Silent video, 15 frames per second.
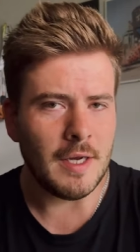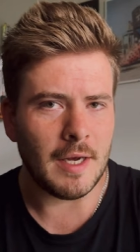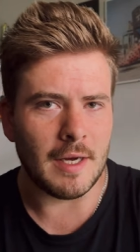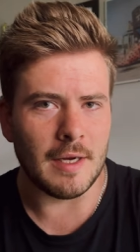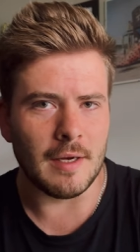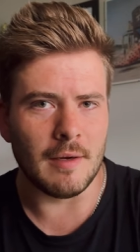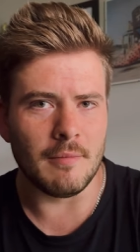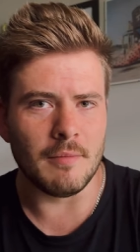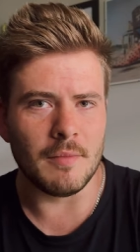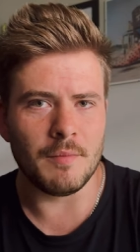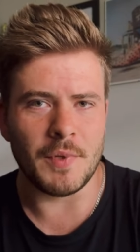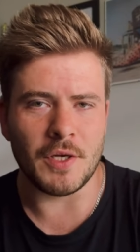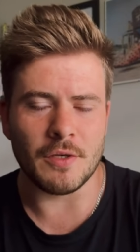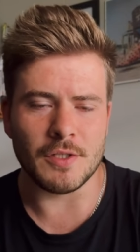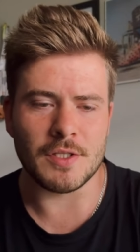Um,
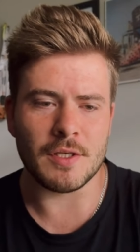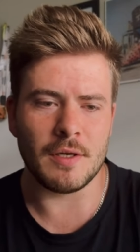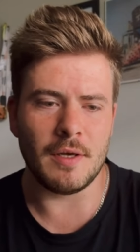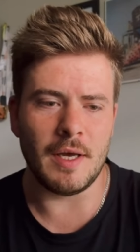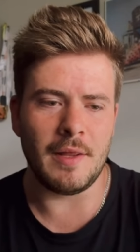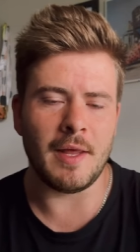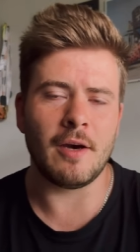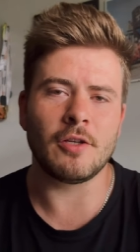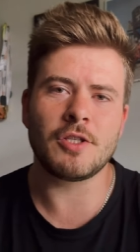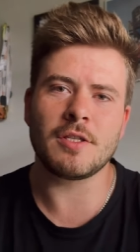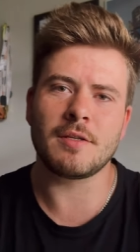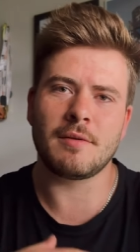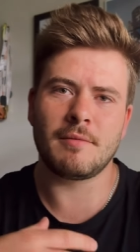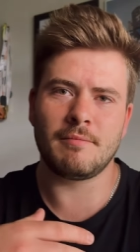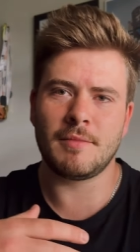because they are
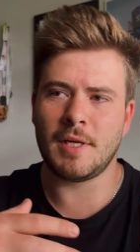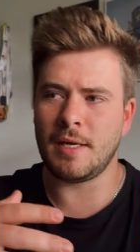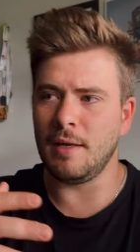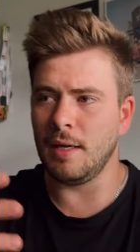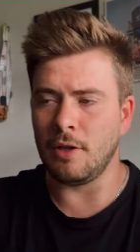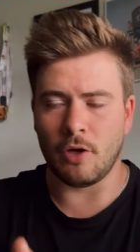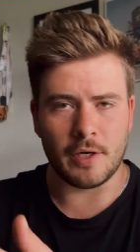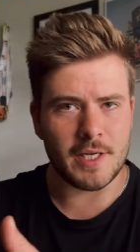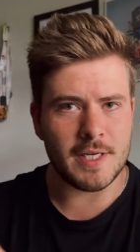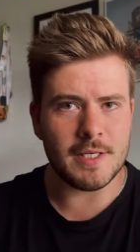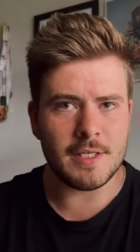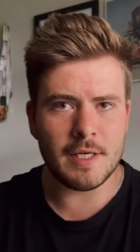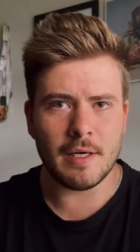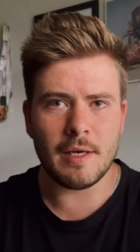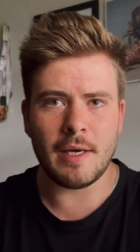just a lot
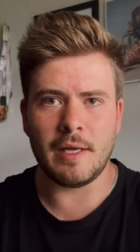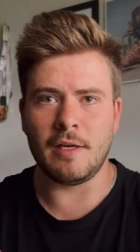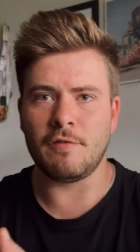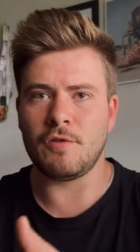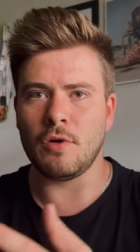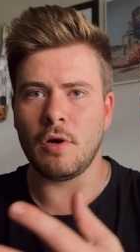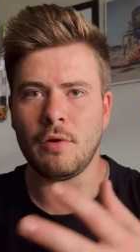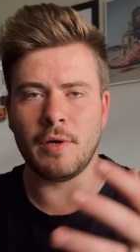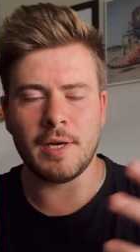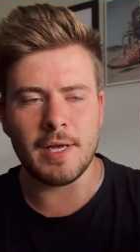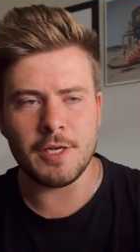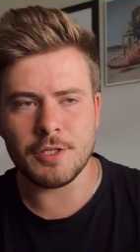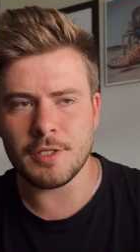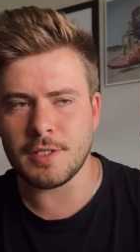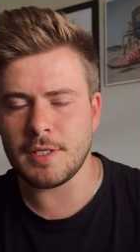easier. And if you own an
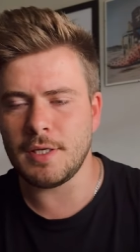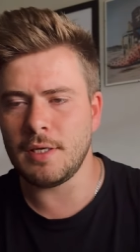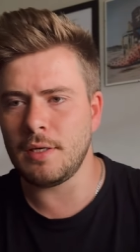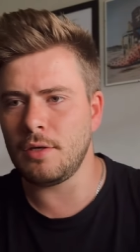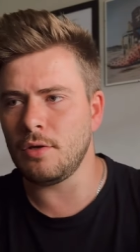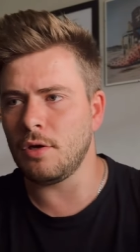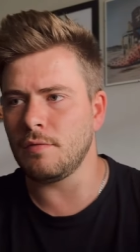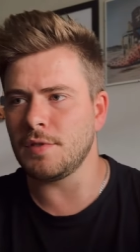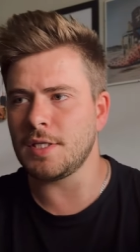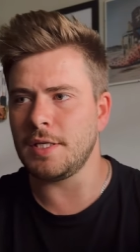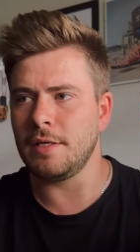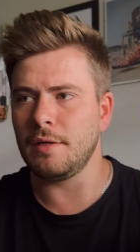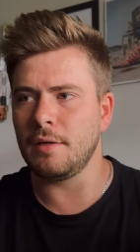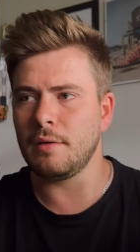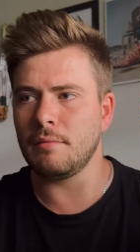agency, you
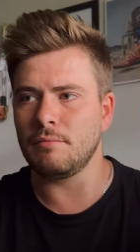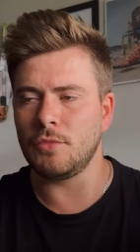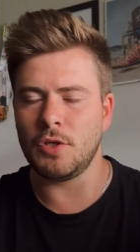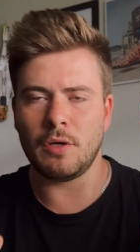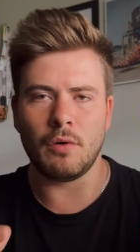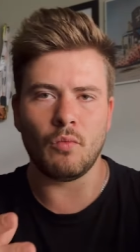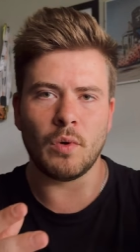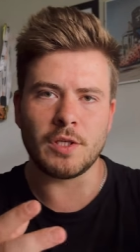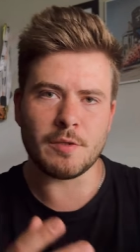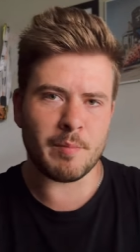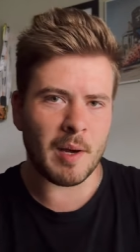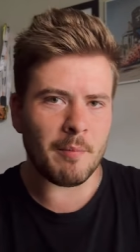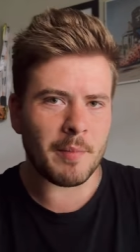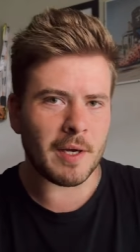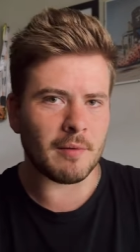obviously you know want to
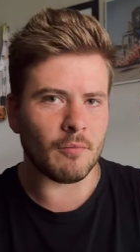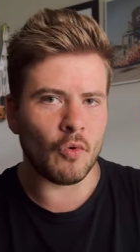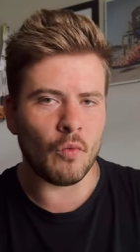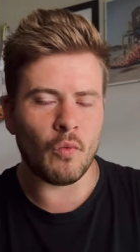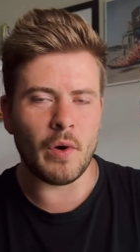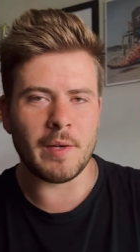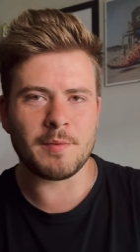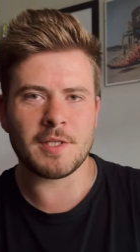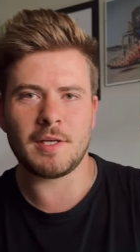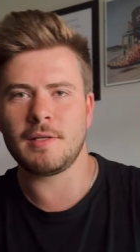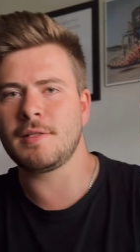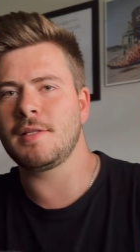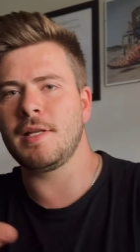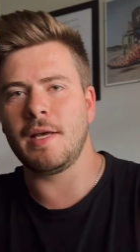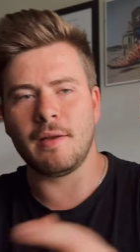pump out more
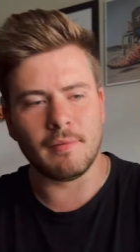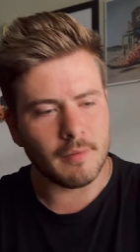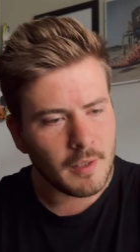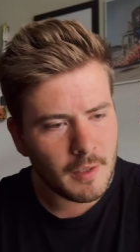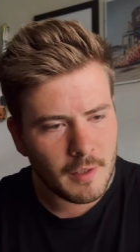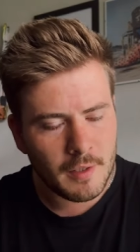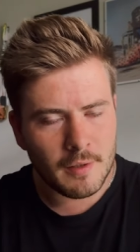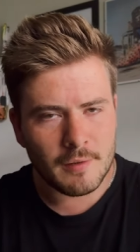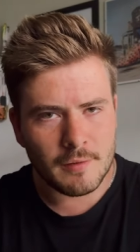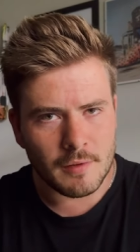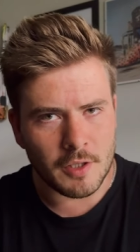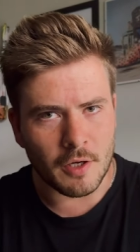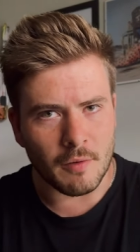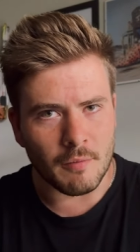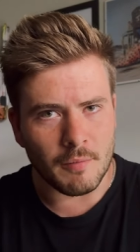websites than
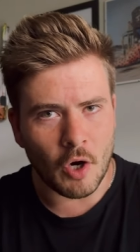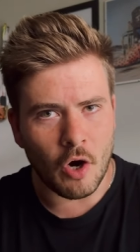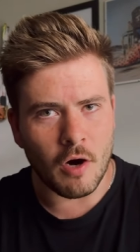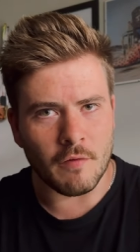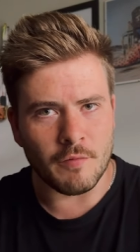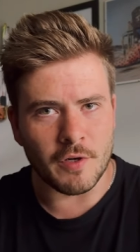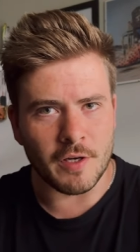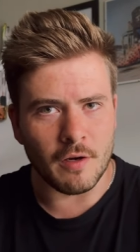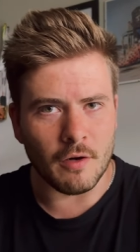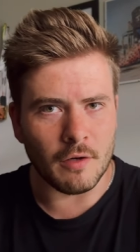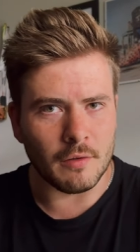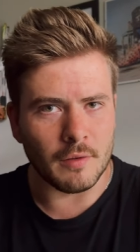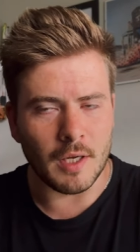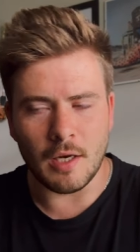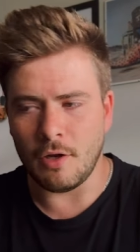you know, harboring
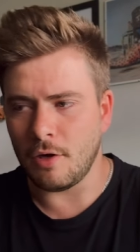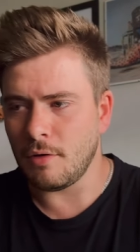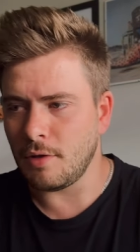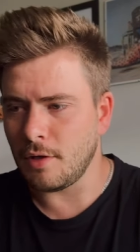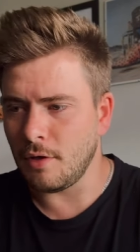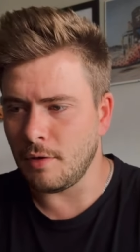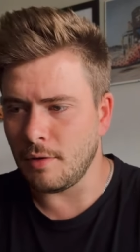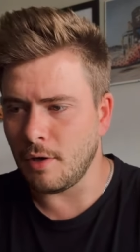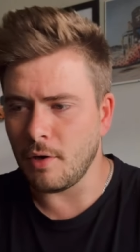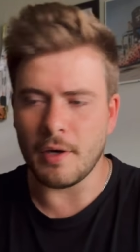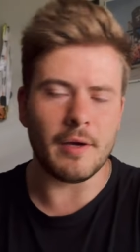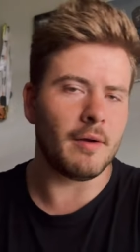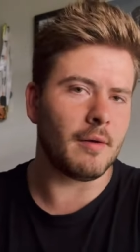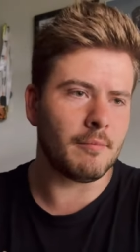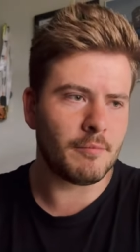on a lot
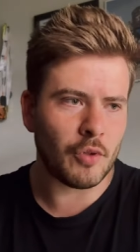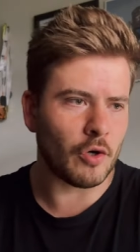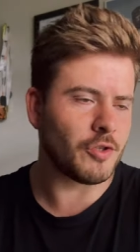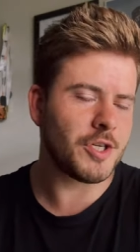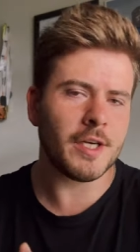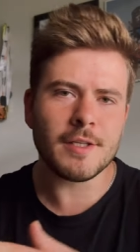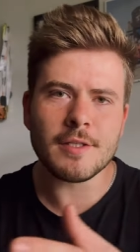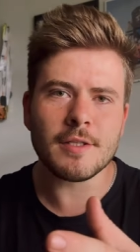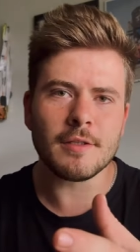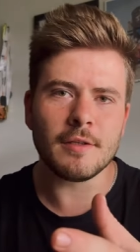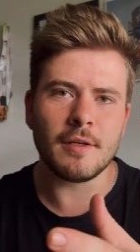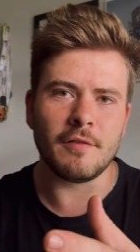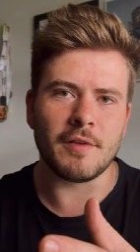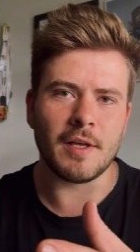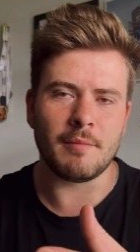longer projects,
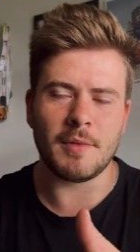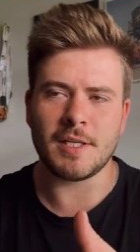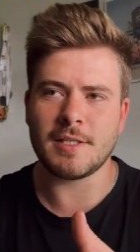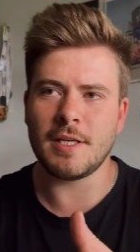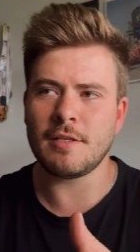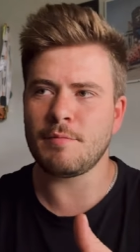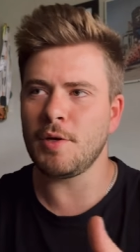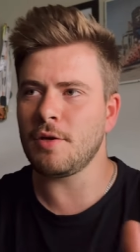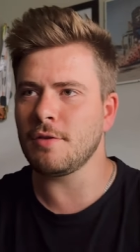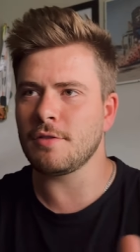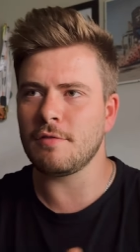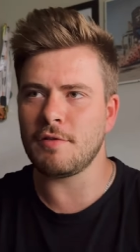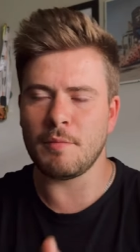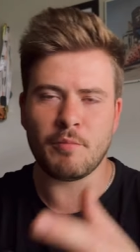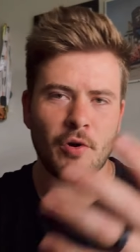if that makes sense, because
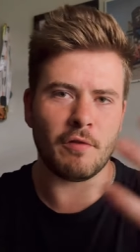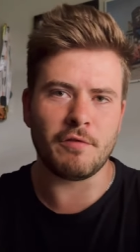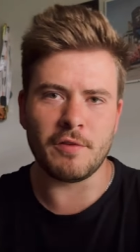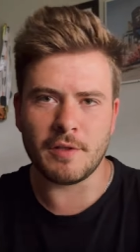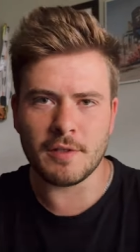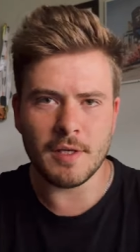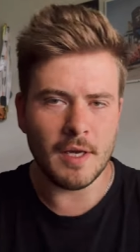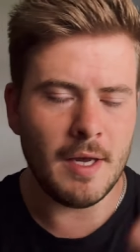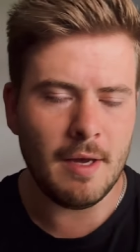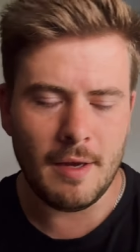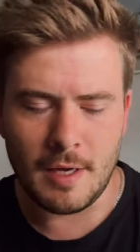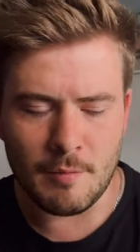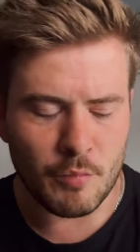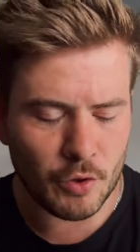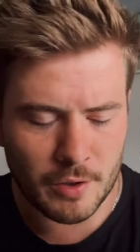of the profit
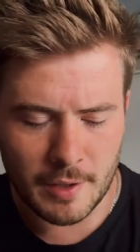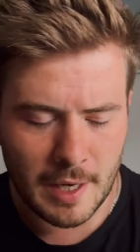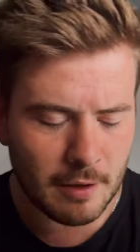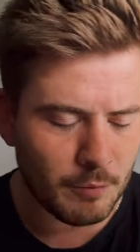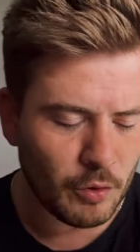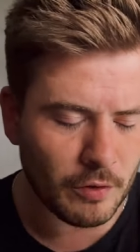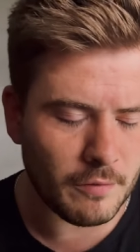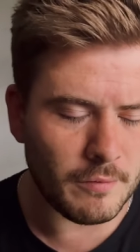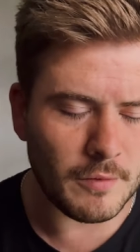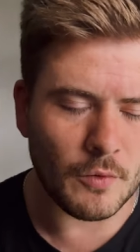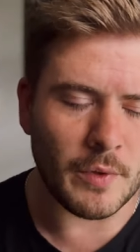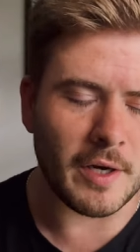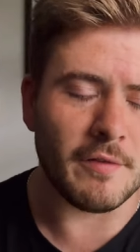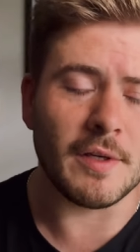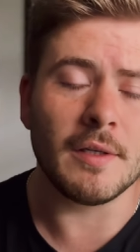input and output,
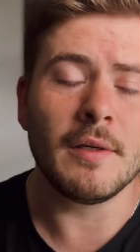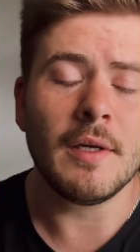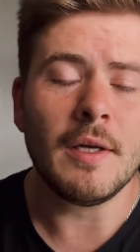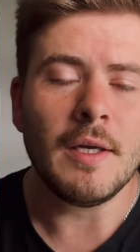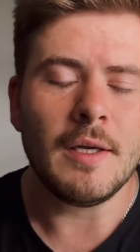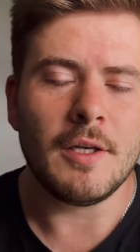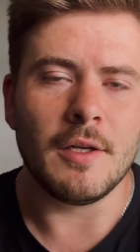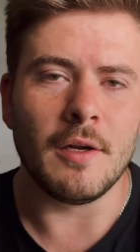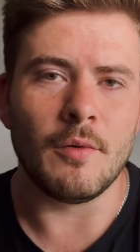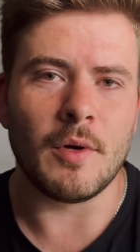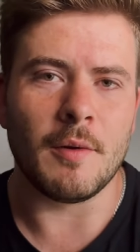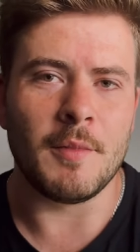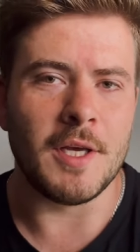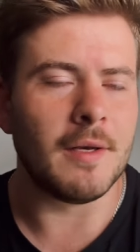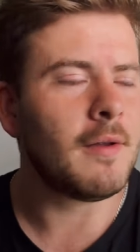whatever. You know
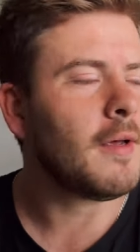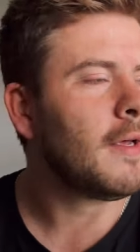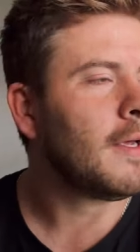what I mean?